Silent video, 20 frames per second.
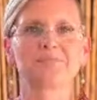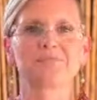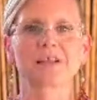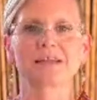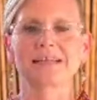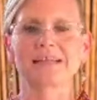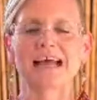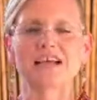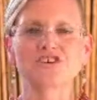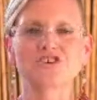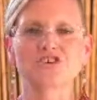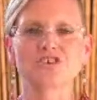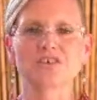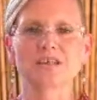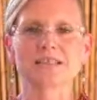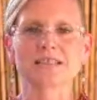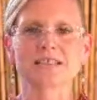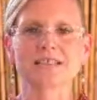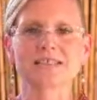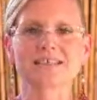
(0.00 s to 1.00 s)
Last year
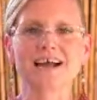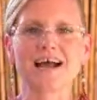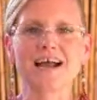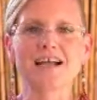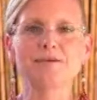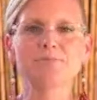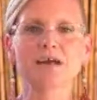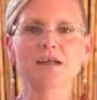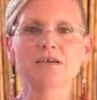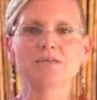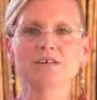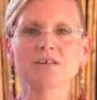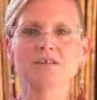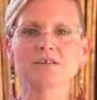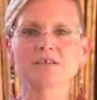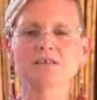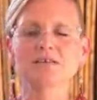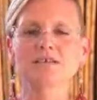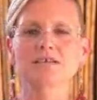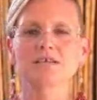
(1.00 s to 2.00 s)
at this time, I
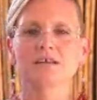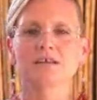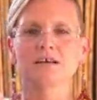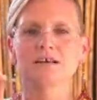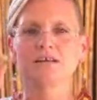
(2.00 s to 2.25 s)
was